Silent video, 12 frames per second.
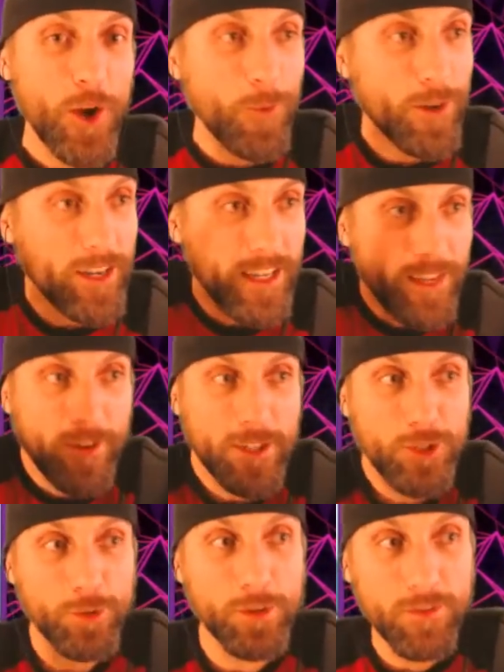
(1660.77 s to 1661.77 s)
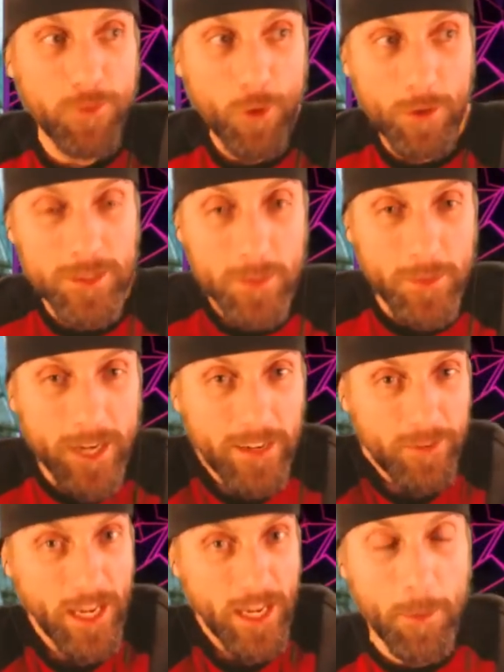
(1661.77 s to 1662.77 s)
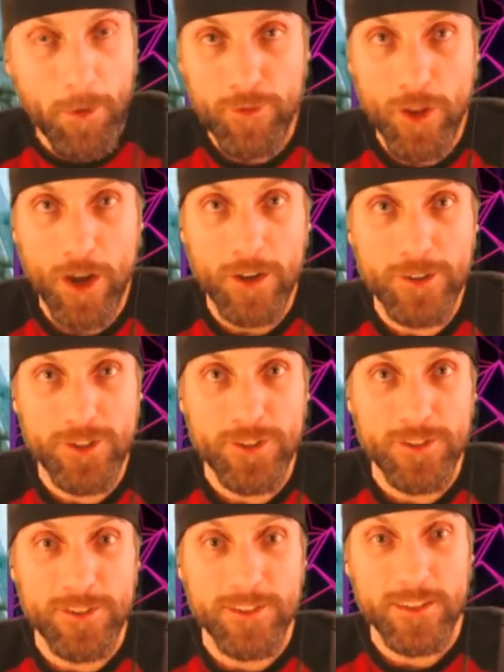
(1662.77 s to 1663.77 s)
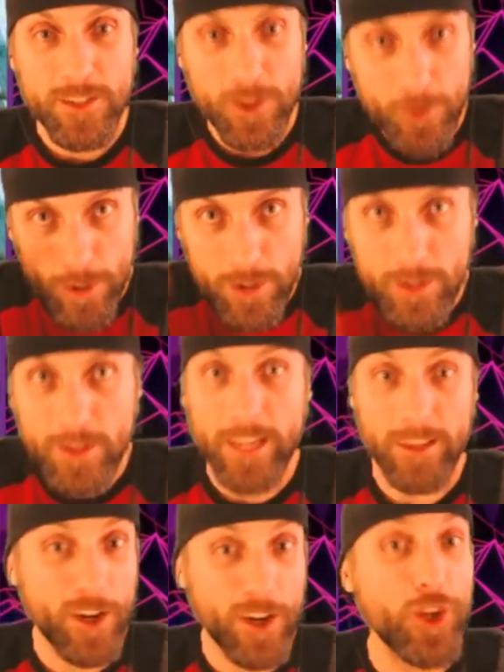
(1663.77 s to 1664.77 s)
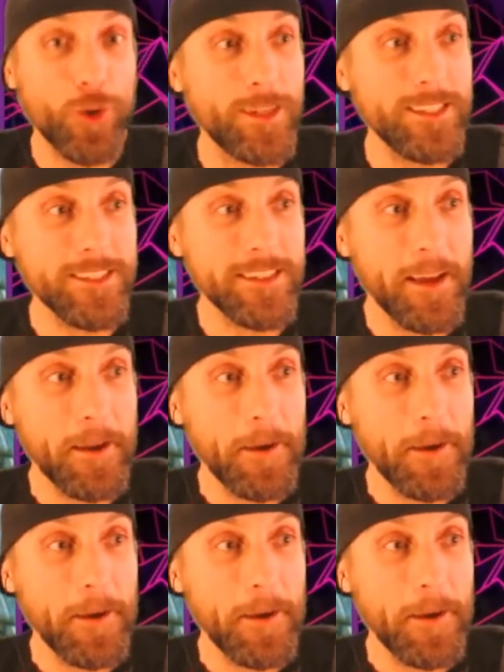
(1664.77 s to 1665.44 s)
would eventually form some kind of camouflage to look like they're humans,